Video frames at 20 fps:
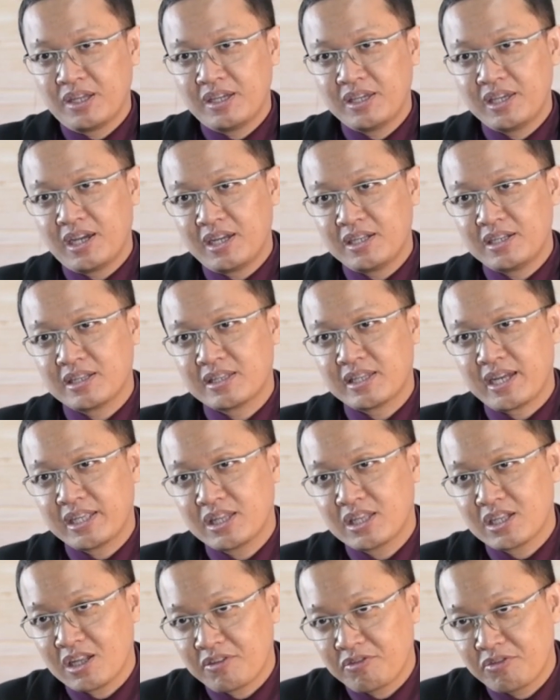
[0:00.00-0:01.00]
yeah, the
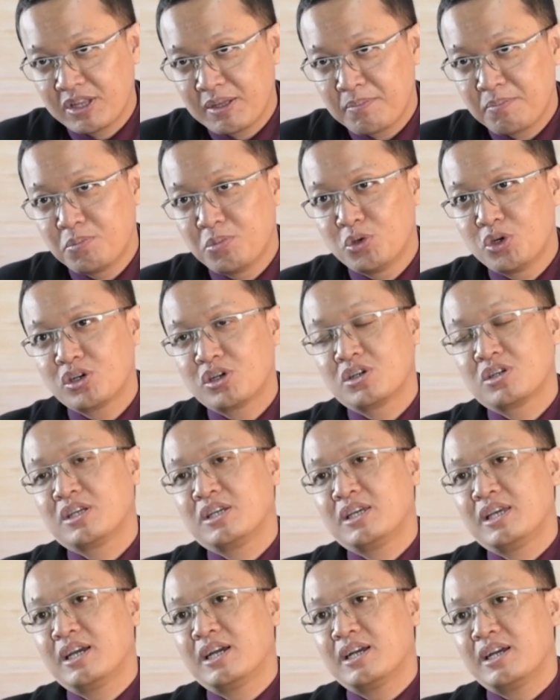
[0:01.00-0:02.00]
title of the book,
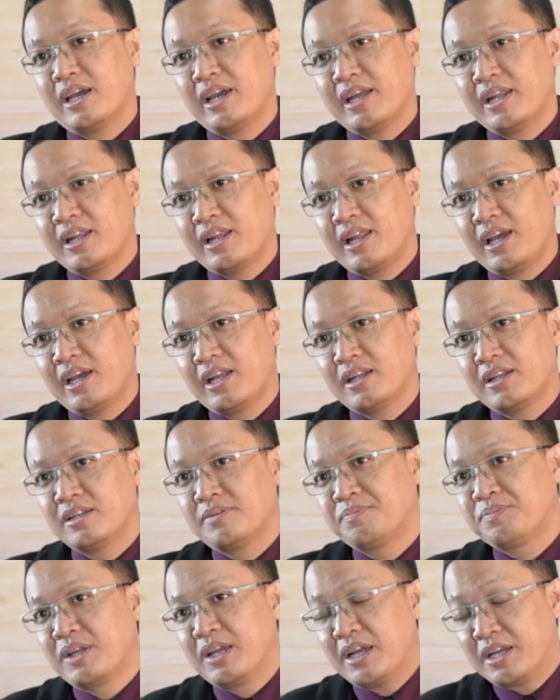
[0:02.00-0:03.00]
yeah, and then
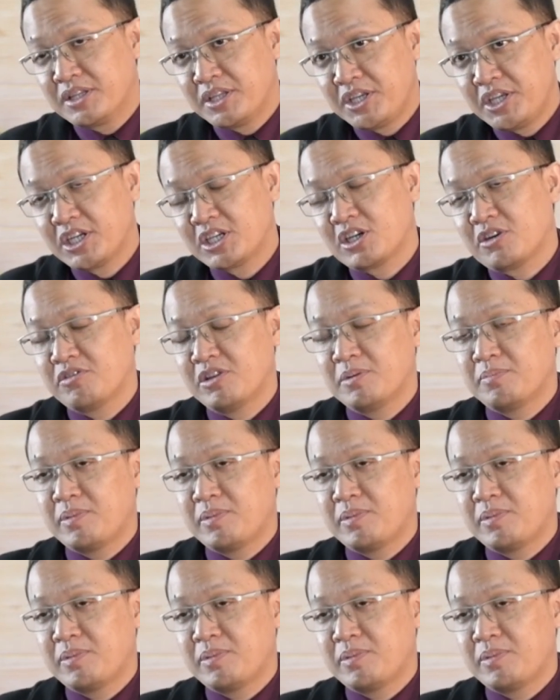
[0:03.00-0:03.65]
the year of the